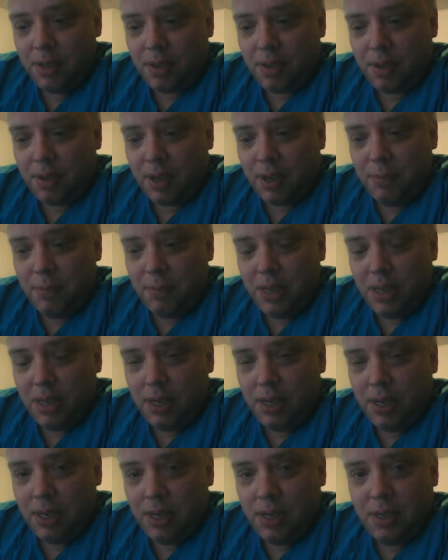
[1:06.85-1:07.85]
try to
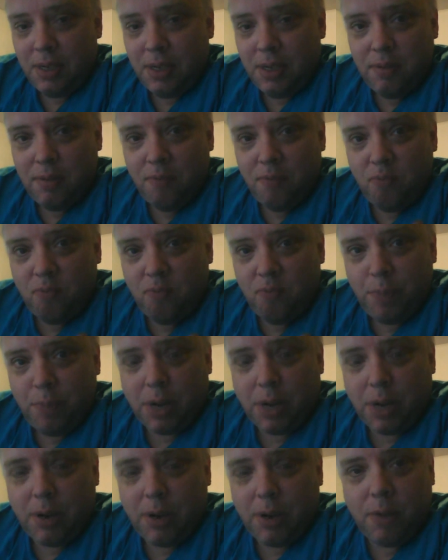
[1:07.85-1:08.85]
be
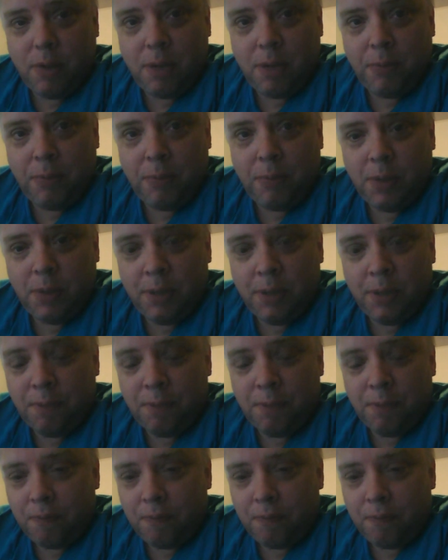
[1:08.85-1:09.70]
better at what I'm doing.